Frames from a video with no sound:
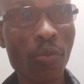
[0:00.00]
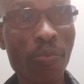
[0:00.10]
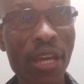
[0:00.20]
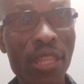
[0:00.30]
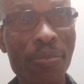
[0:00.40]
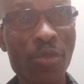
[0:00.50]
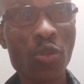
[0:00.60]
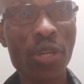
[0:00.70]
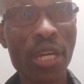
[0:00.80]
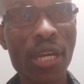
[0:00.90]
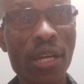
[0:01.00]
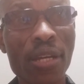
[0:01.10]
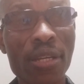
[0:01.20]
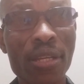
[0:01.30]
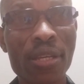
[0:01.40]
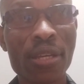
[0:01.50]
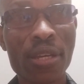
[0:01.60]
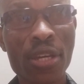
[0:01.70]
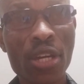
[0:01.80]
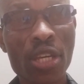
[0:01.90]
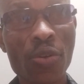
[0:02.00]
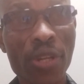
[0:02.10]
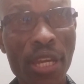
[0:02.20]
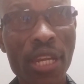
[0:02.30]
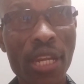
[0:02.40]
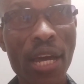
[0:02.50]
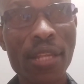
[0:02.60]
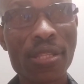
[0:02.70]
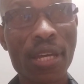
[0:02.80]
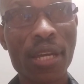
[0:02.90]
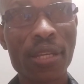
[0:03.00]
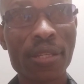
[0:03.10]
combine them together, you will get an answer.